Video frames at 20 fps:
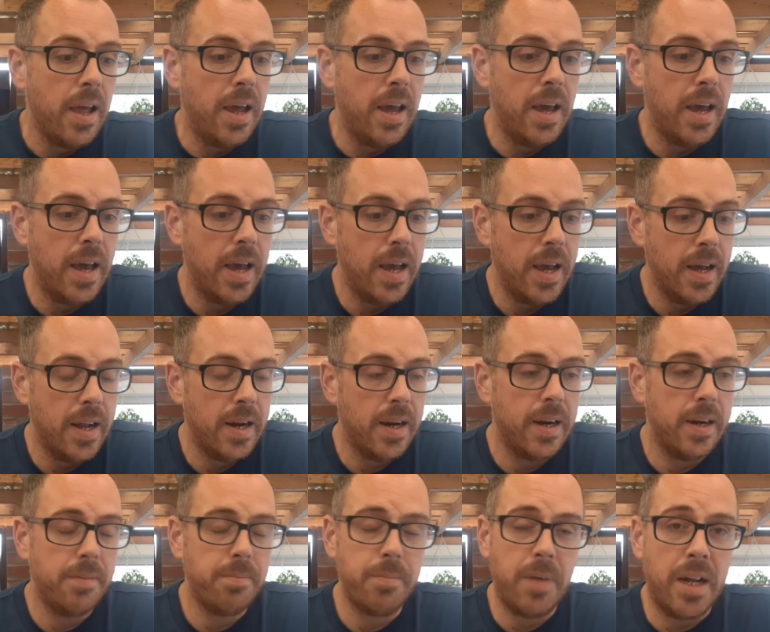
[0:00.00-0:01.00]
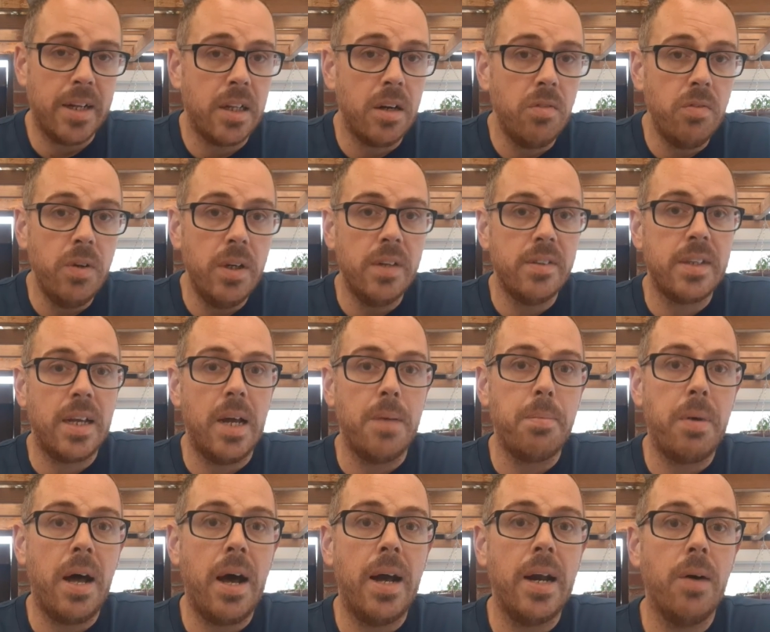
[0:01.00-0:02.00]
I didn't really set
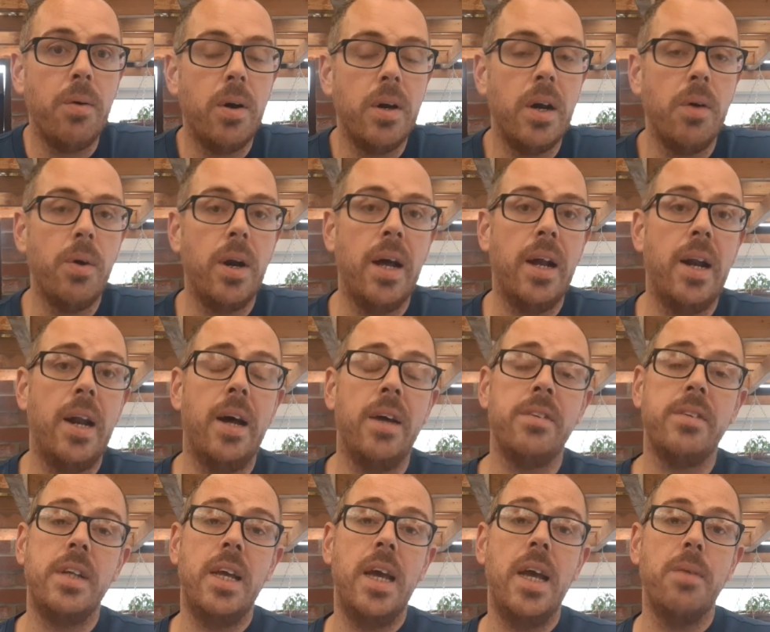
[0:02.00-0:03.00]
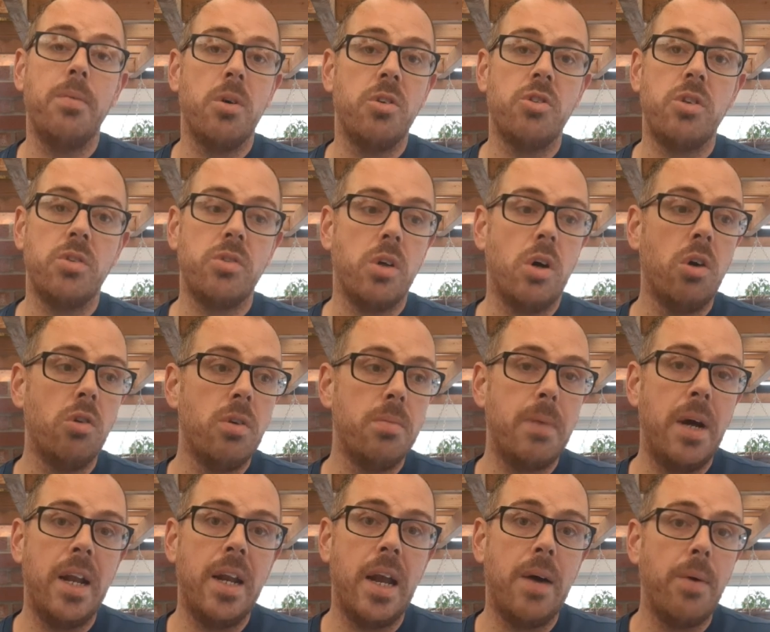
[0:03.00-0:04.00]
a plan out and out like last year. It was just
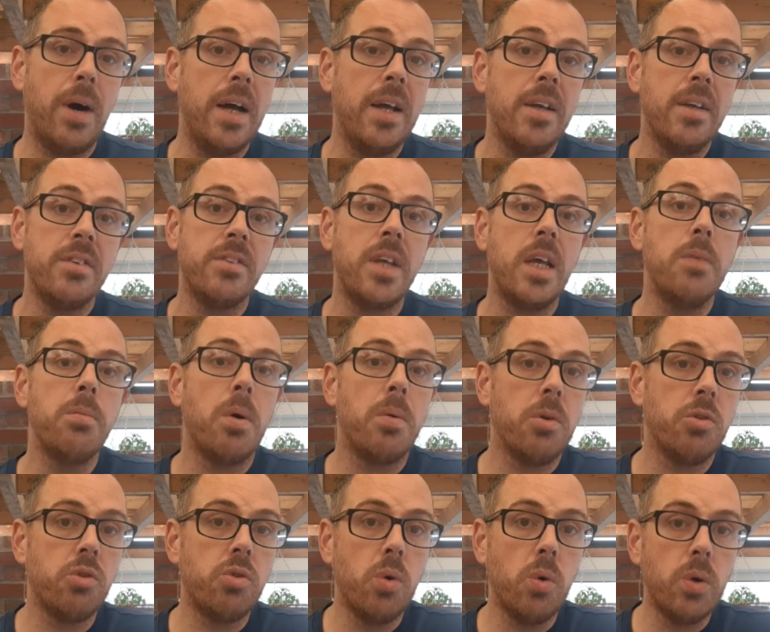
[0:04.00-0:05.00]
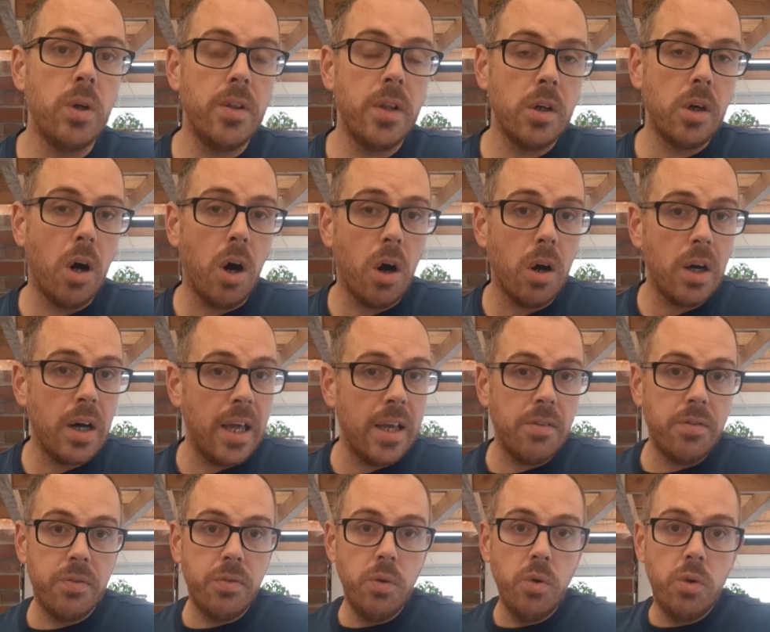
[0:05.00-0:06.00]
100 miles an hour, seeing what was growing in the garden,
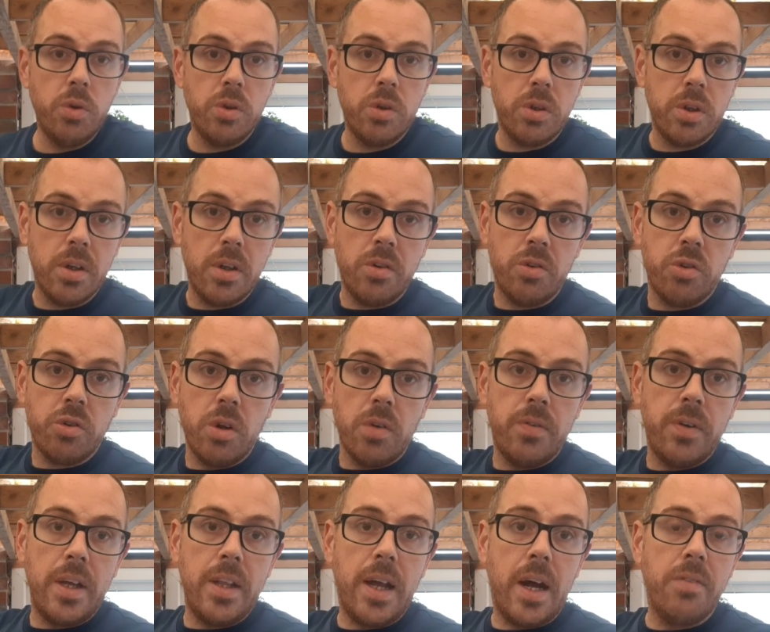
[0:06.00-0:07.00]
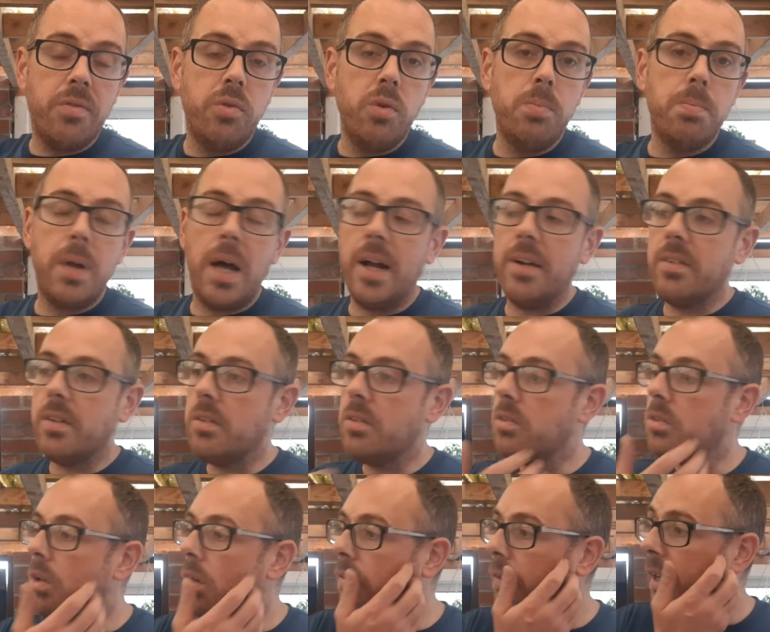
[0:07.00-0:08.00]
like fruits and stuff like that, fruit plants
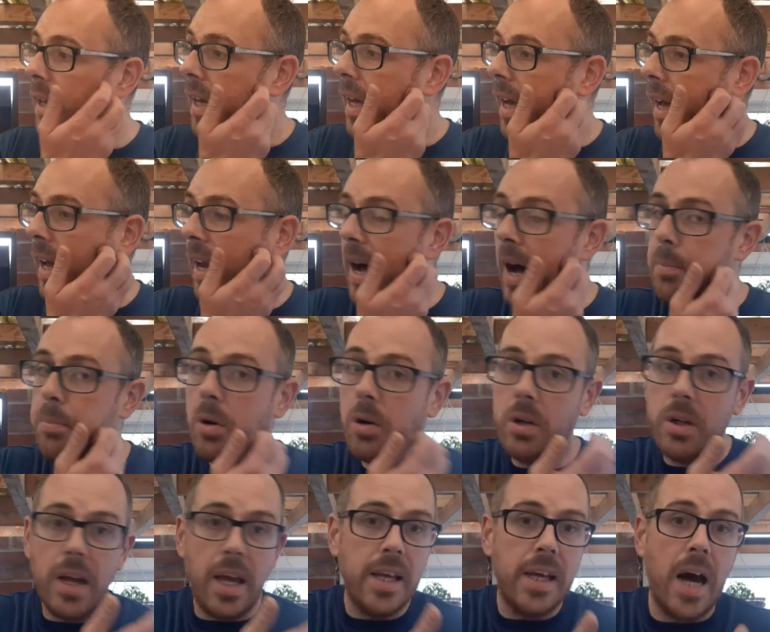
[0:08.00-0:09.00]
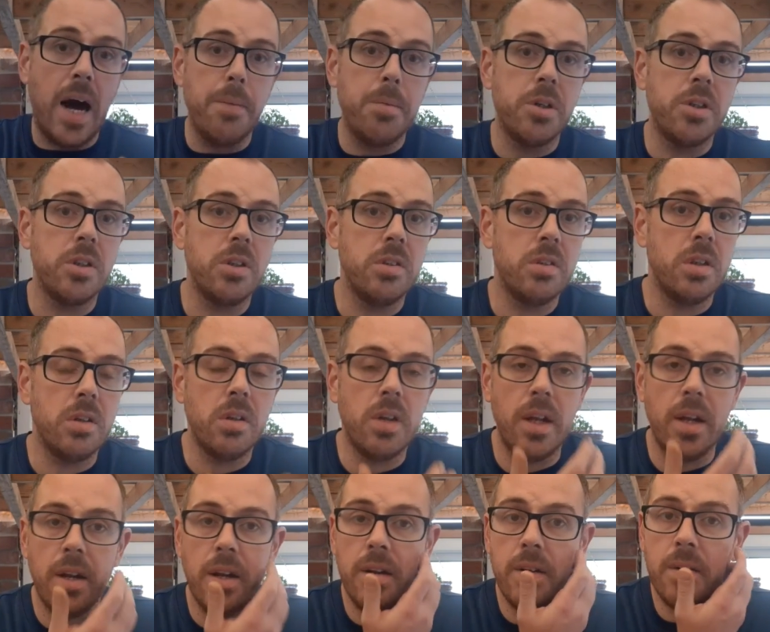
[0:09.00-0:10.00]
and stuff. I put like cabbages
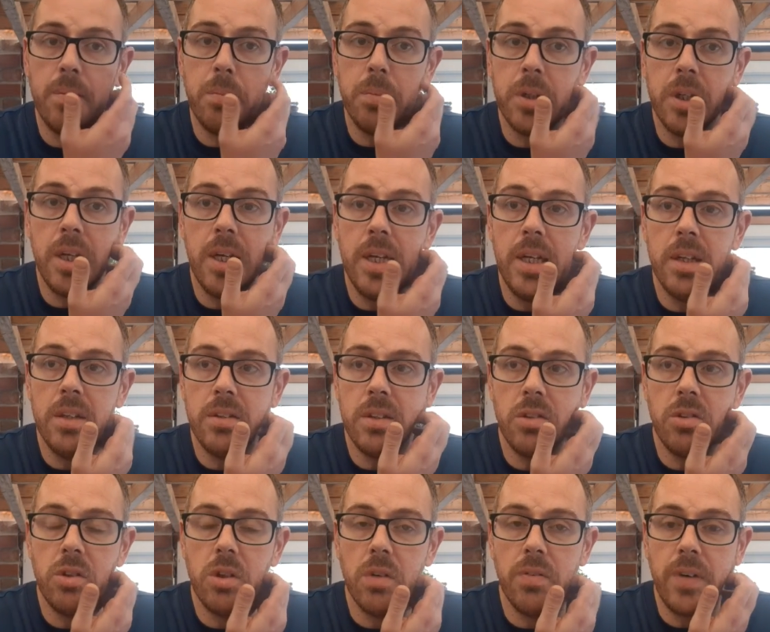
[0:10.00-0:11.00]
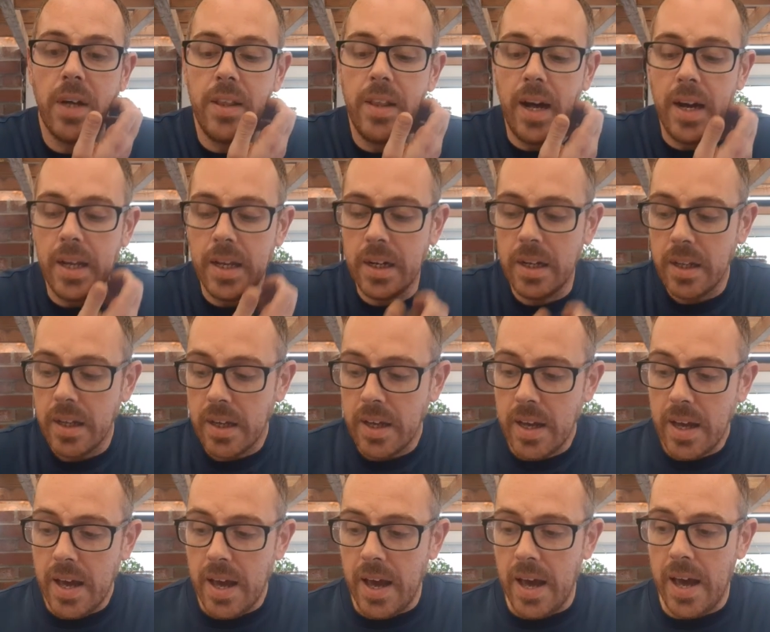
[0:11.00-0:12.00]
and potatoes and stuff like that in,
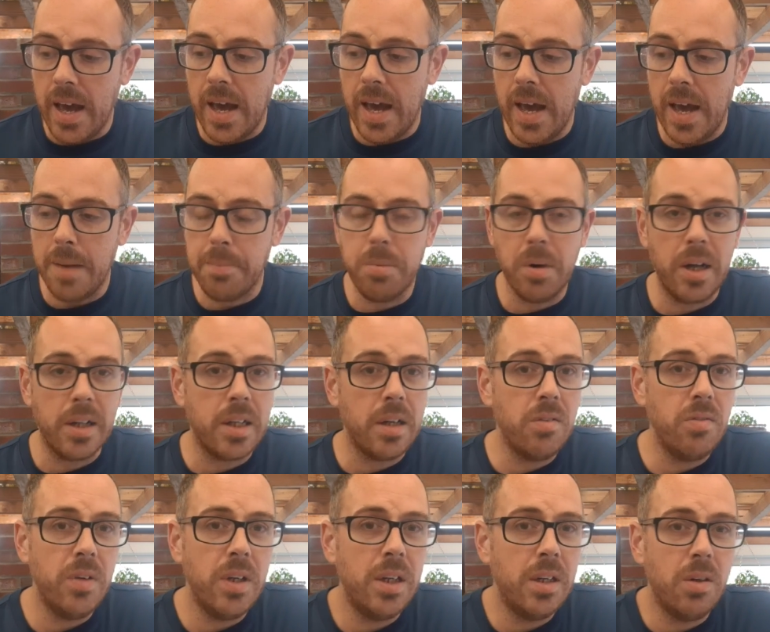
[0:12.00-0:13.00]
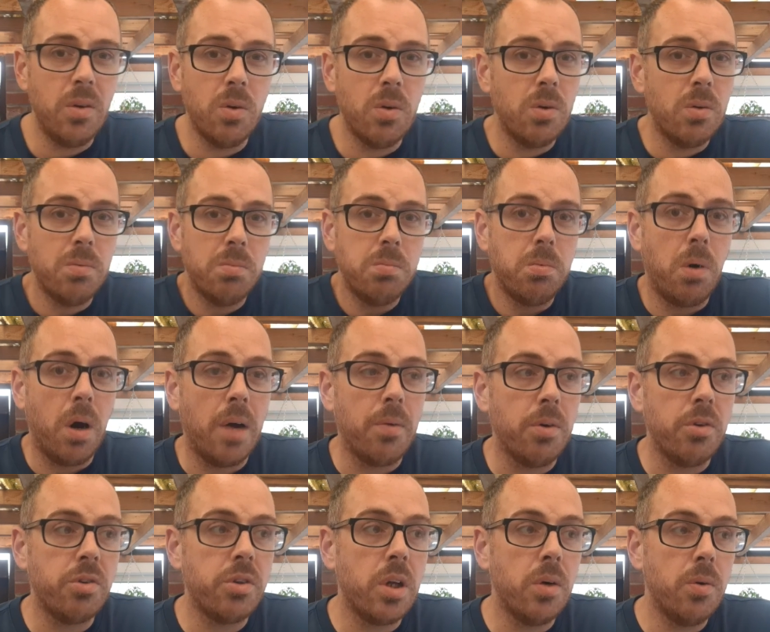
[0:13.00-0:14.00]
but I didn't really know what I
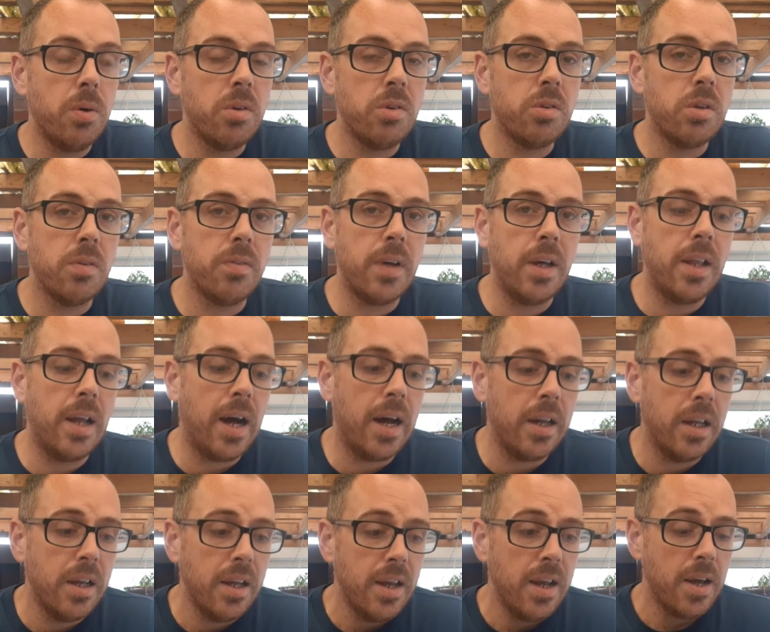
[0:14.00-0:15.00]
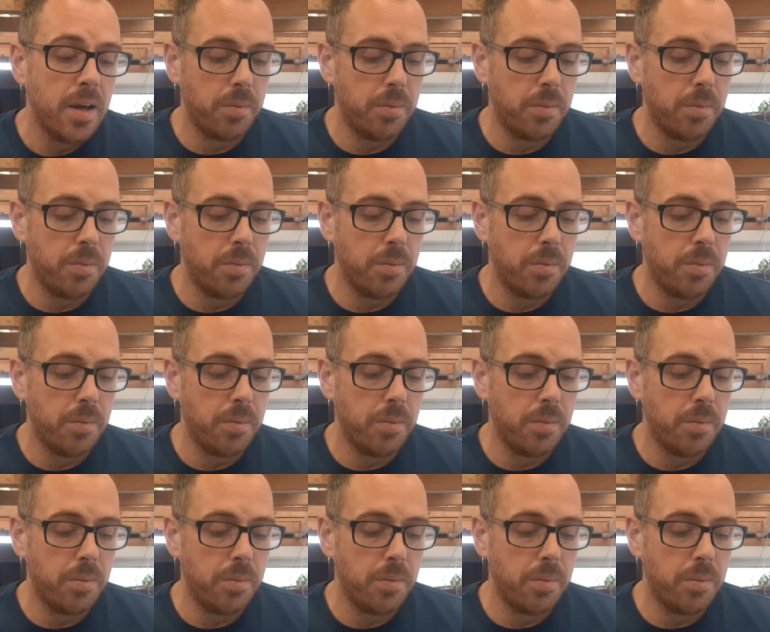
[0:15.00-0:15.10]
was doing and stuff like that.